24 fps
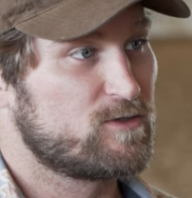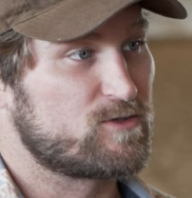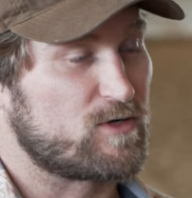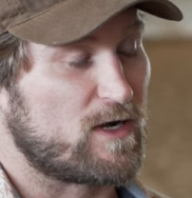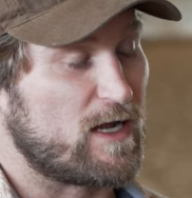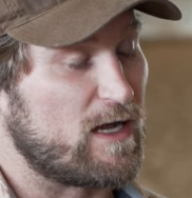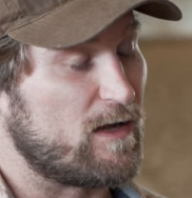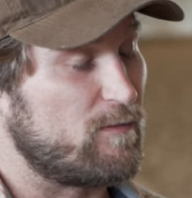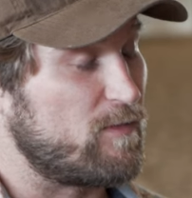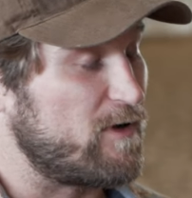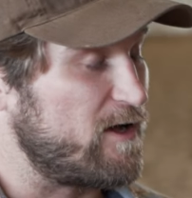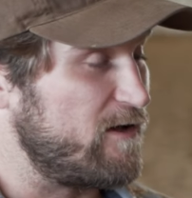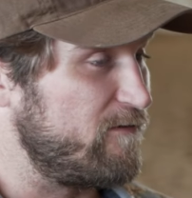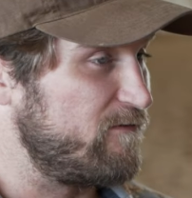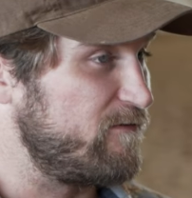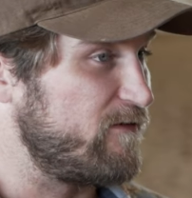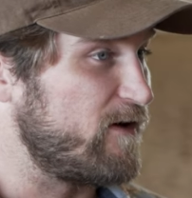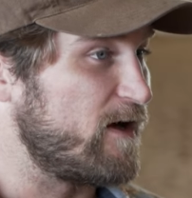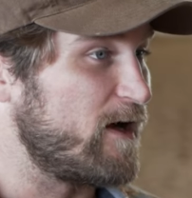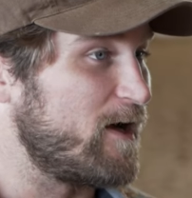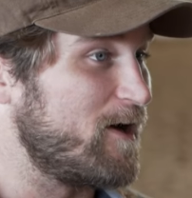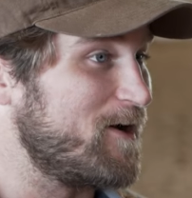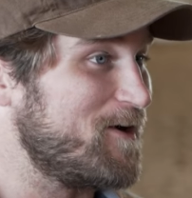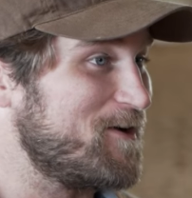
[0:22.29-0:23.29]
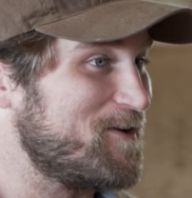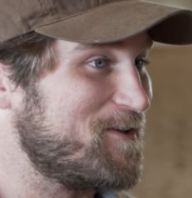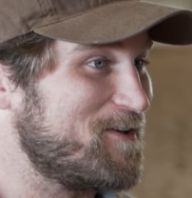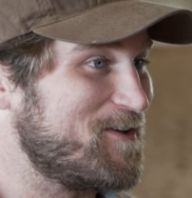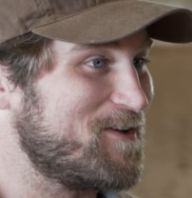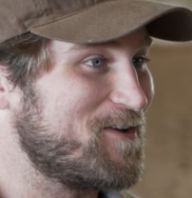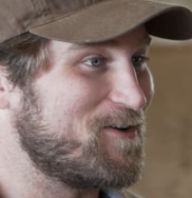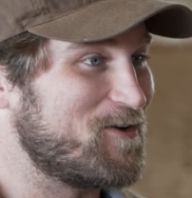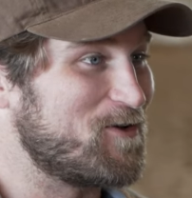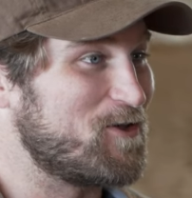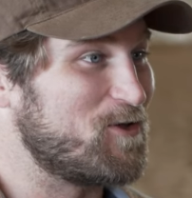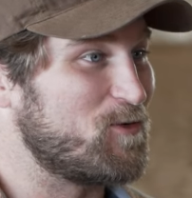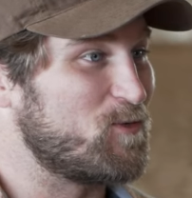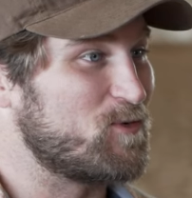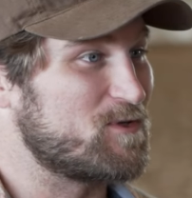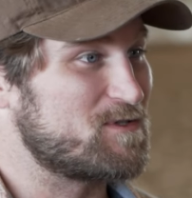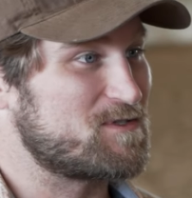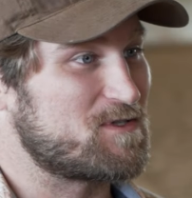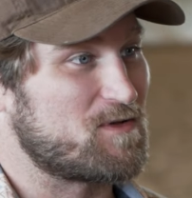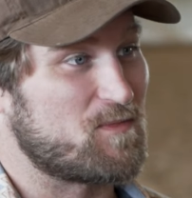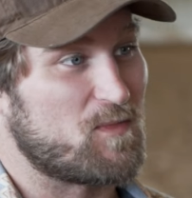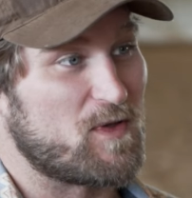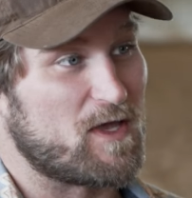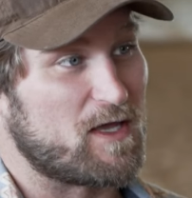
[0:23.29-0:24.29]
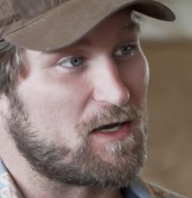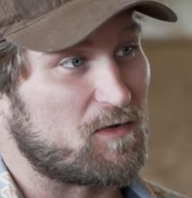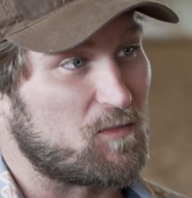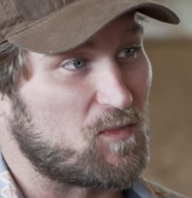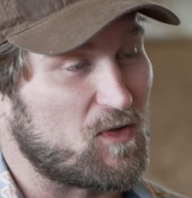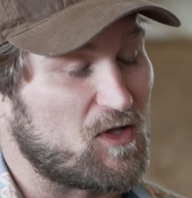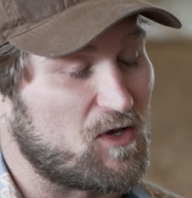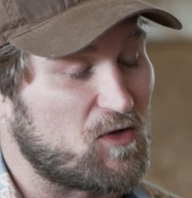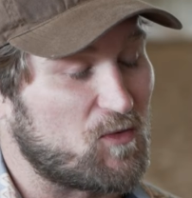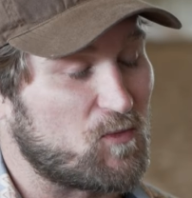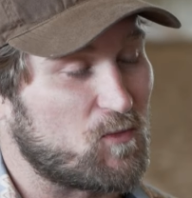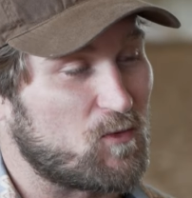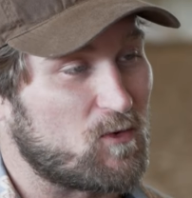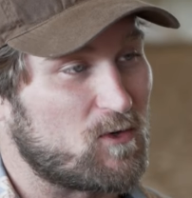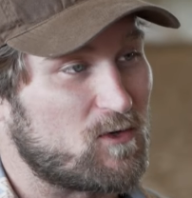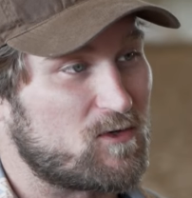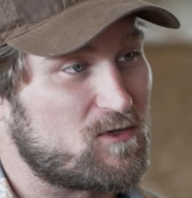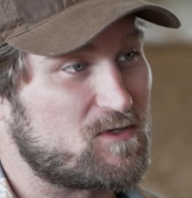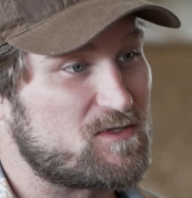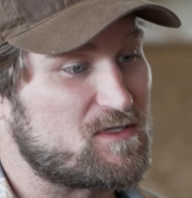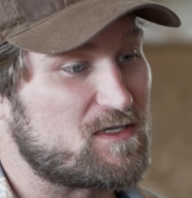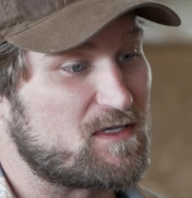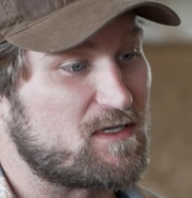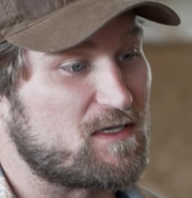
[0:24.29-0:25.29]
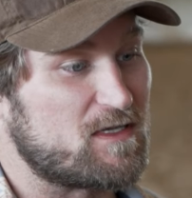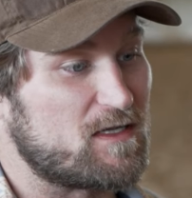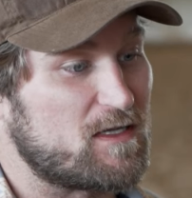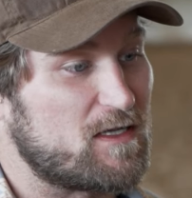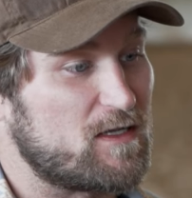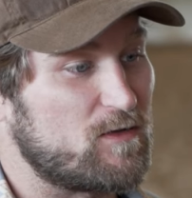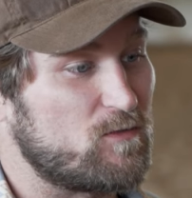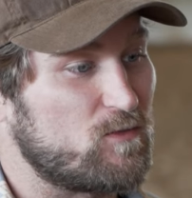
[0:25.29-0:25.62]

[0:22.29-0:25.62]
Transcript: trial by fire. You know he wasn't a man of many words and he